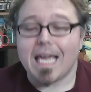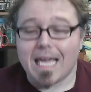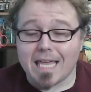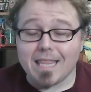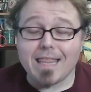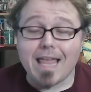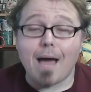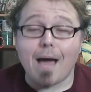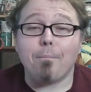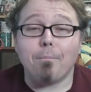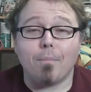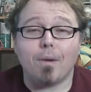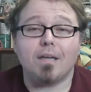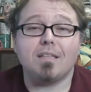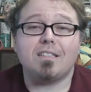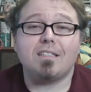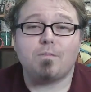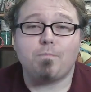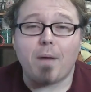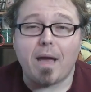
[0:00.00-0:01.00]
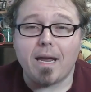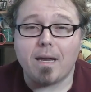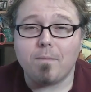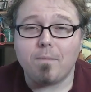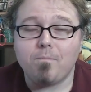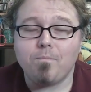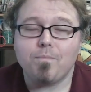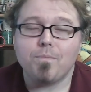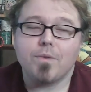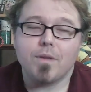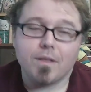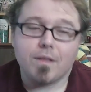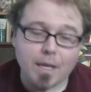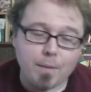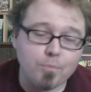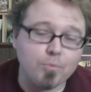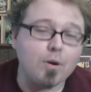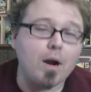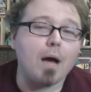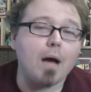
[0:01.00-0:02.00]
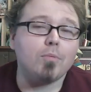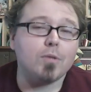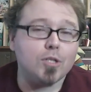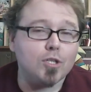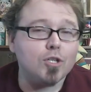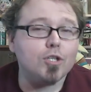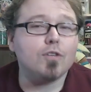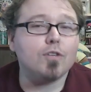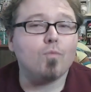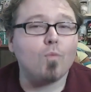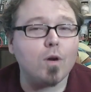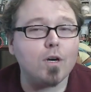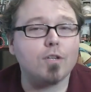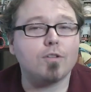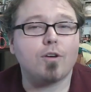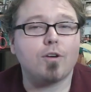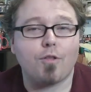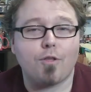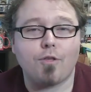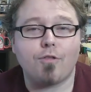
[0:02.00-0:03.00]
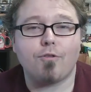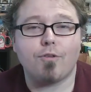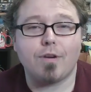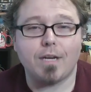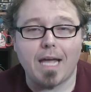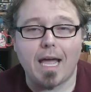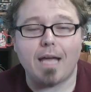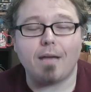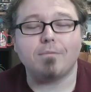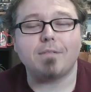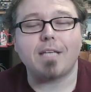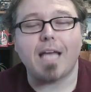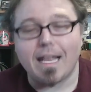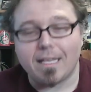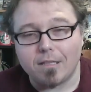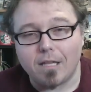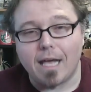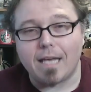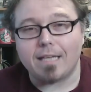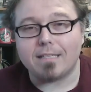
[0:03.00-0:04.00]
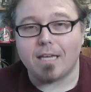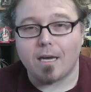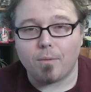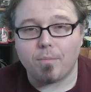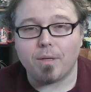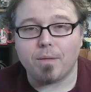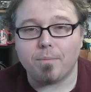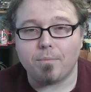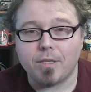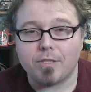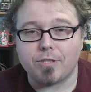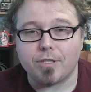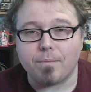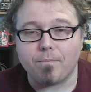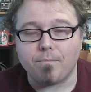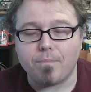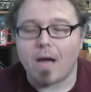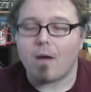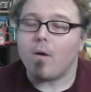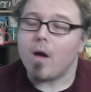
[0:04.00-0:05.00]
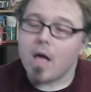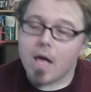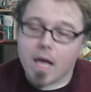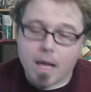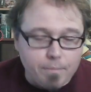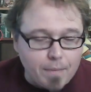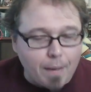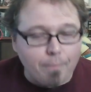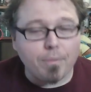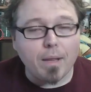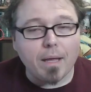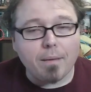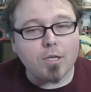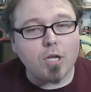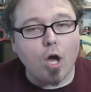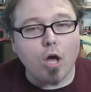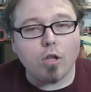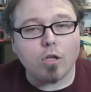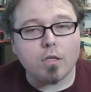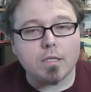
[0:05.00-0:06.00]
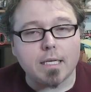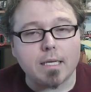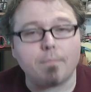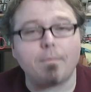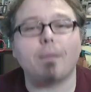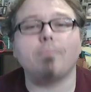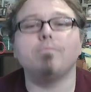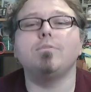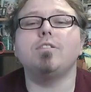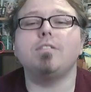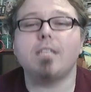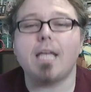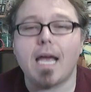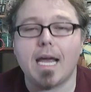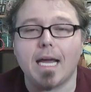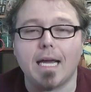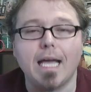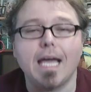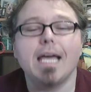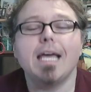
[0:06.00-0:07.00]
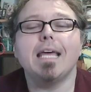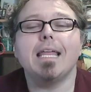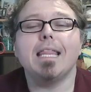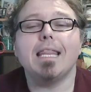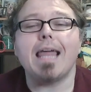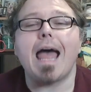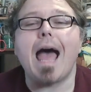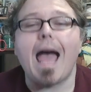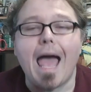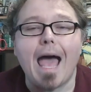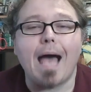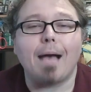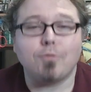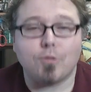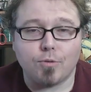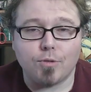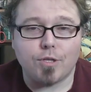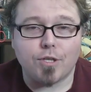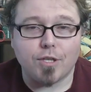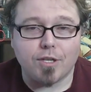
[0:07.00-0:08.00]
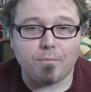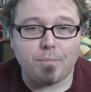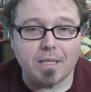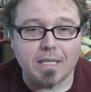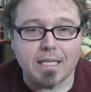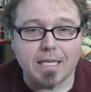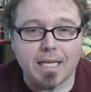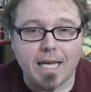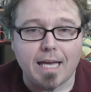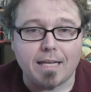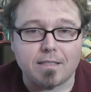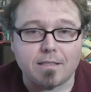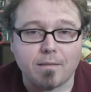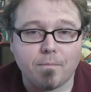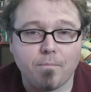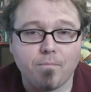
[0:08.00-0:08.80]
In that month span, they probably could have won another three games had Glasnow been pitching. Now, not blaming it all on him, I'm just saying that absolutely could have been the case.